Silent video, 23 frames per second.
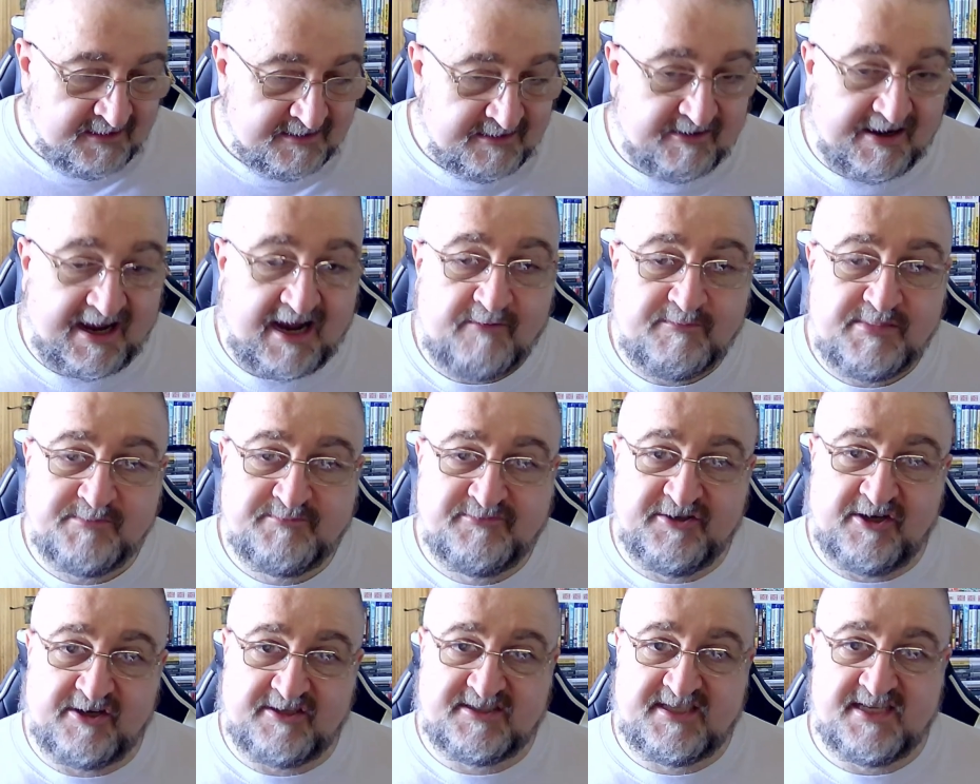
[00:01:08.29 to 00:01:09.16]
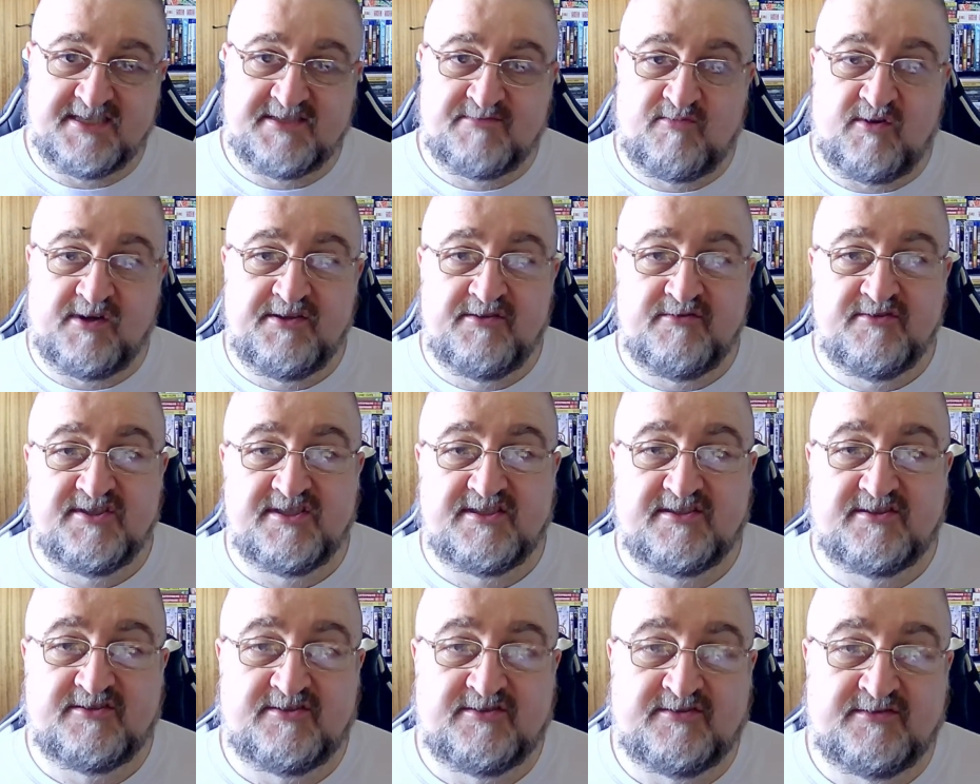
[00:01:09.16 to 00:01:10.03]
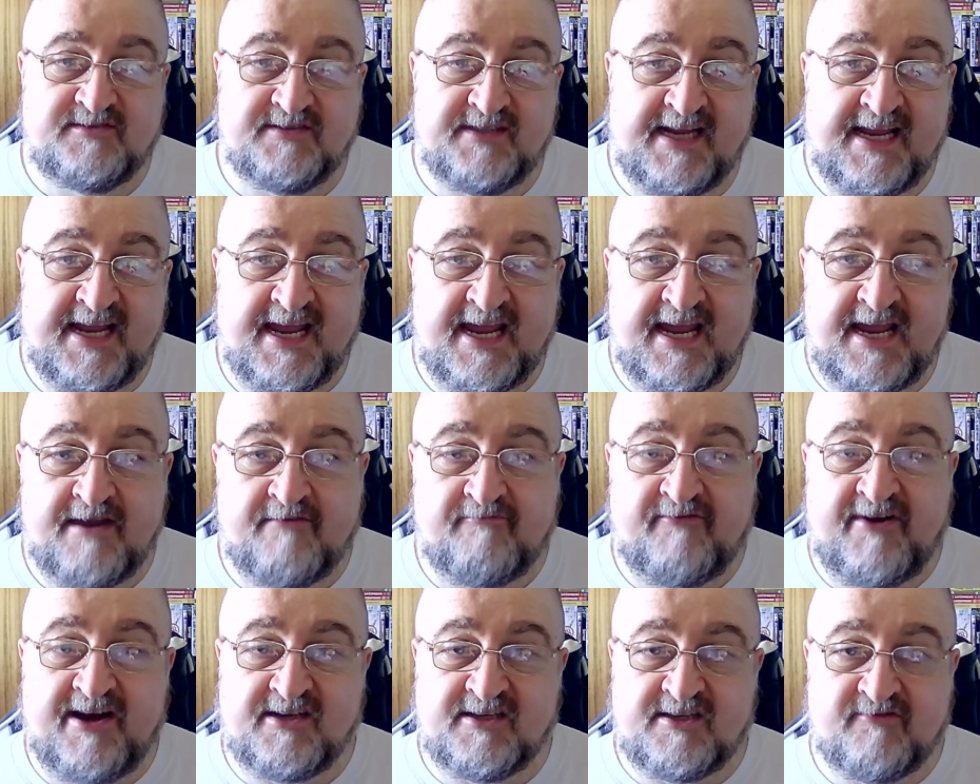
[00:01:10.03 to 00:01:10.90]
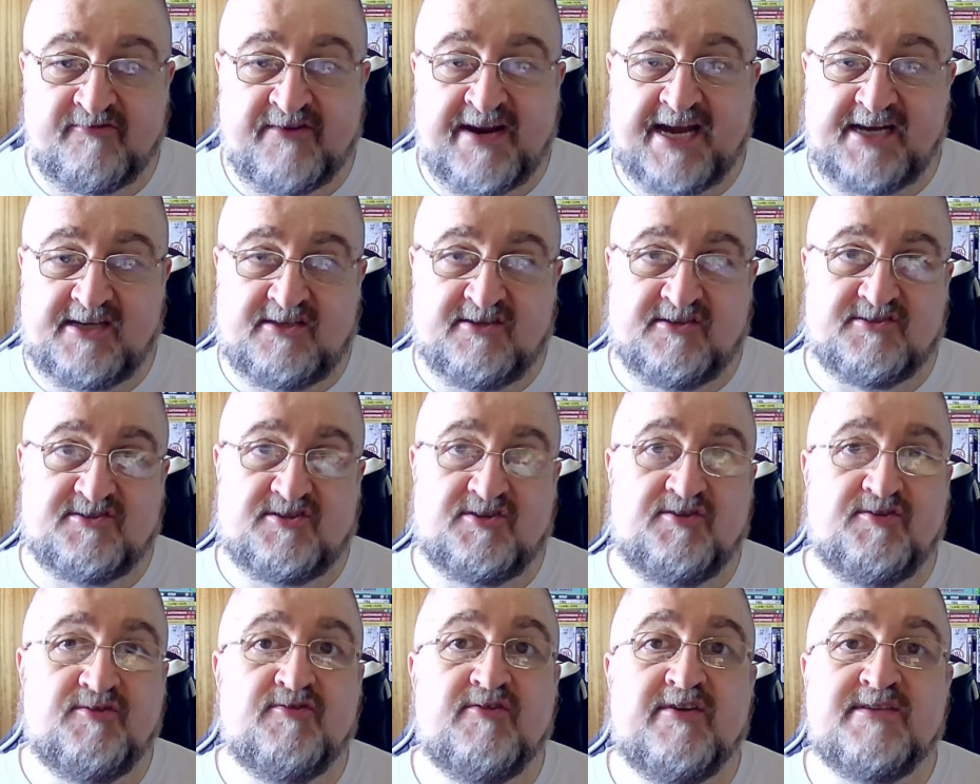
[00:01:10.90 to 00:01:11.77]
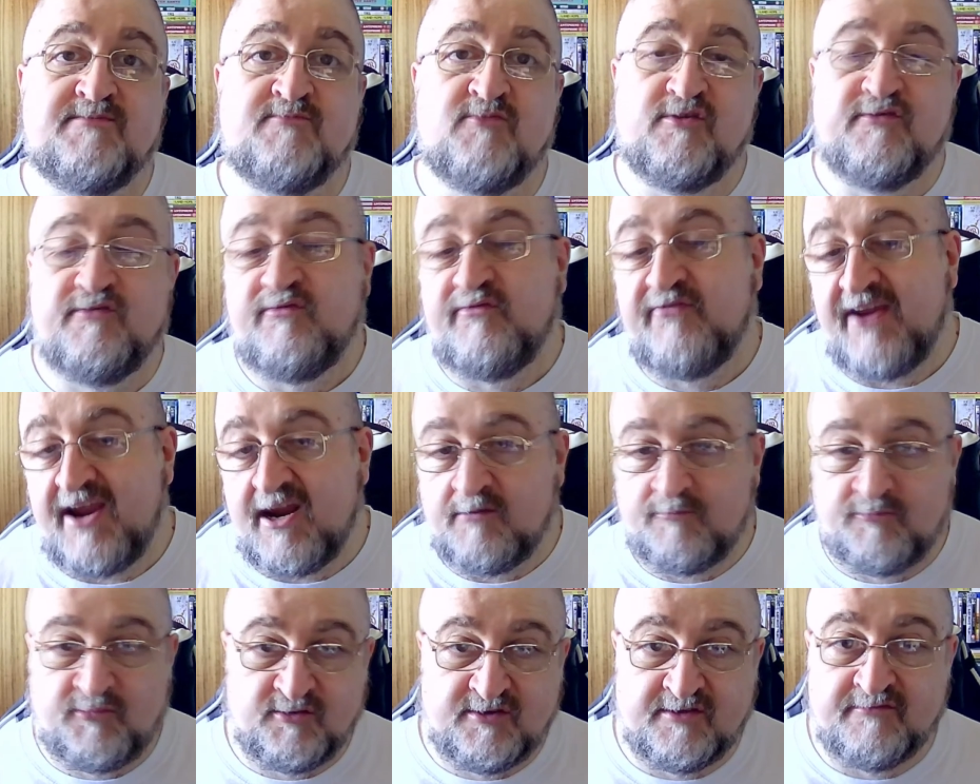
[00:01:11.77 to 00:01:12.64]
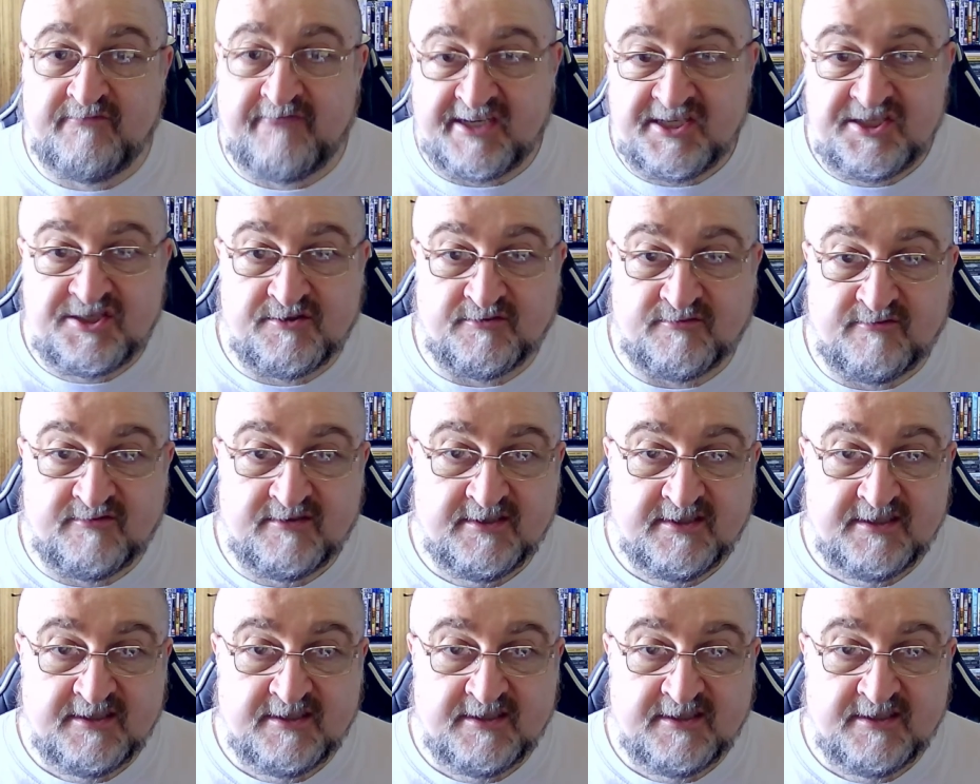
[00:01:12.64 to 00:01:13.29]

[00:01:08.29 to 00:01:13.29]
Now Albert Brooks is one of those writer-directors who is more verbal than visual.